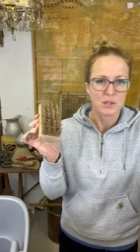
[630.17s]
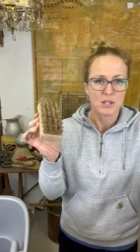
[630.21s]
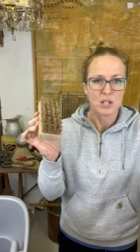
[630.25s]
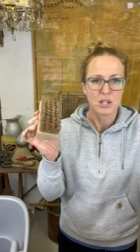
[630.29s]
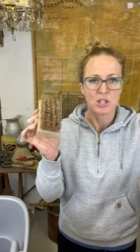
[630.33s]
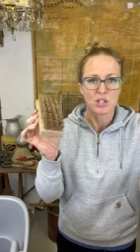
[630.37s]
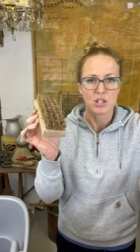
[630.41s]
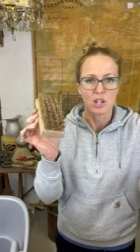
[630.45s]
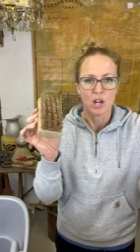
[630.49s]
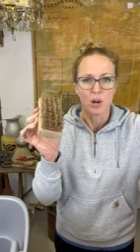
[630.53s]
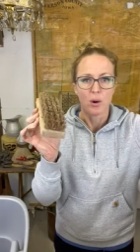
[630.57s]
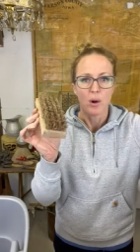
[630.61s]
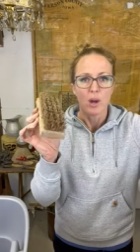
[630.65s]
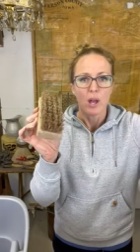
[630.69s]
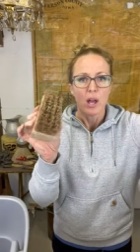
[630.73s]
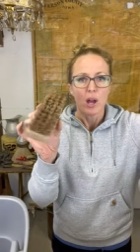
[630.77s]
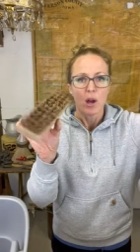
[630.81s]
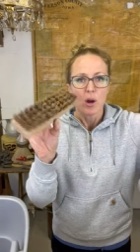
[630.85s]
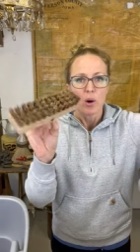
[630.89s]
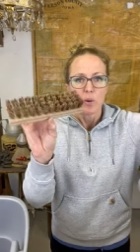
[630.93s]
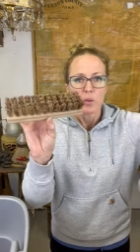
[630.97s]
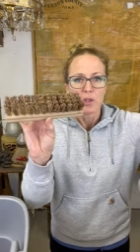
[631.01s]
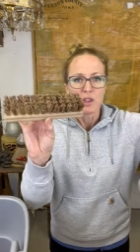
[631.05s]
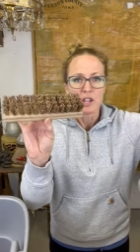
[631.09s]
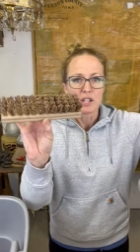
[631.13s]
So
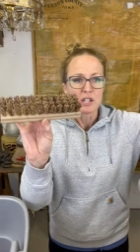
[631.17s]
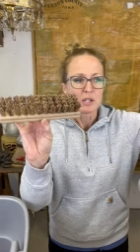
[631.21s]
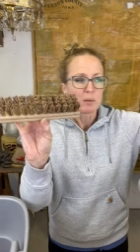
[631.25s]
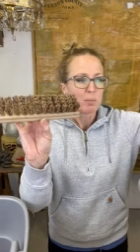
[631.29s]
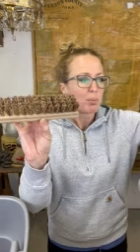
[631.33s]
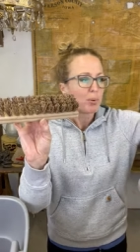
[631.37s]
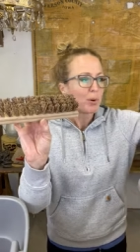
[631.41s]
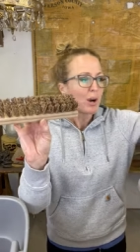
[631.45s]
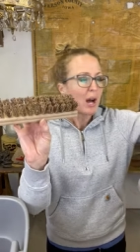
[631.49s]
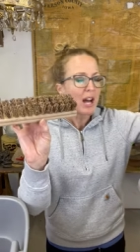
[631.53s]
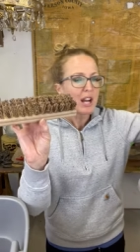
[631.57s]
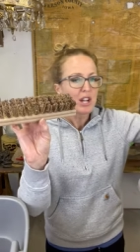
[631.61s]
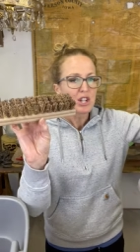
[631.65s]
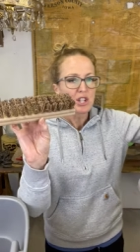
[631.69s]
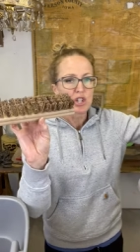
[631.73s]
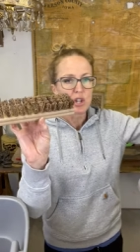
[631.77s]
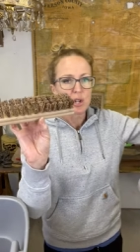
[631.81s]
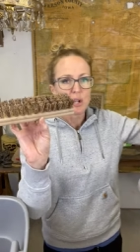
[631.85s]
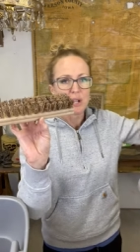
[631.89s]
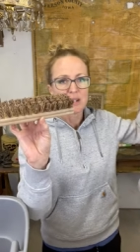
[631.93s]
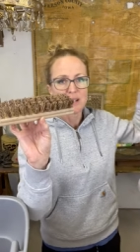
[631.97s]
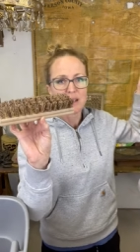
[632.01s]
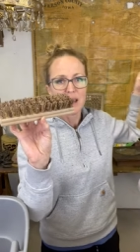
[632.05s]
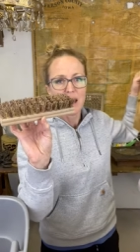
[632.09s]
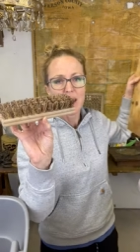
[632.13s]
this brush, you
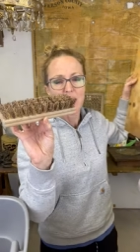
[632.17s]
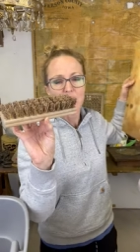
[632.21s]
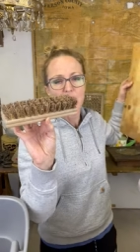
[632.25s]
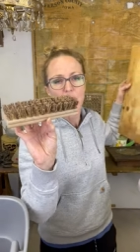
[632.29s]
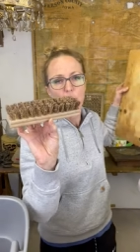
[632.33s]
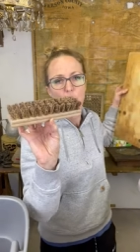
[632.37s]
can take